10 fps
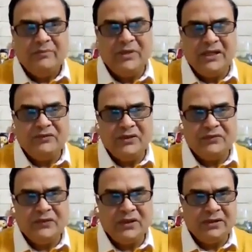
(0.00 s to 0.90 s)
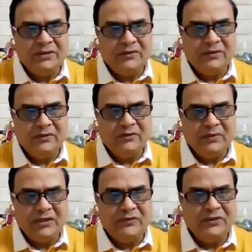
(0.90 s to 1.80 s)
benefit
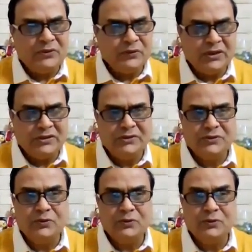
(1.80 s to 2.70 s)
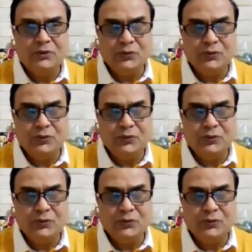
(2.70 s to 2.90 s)
to us to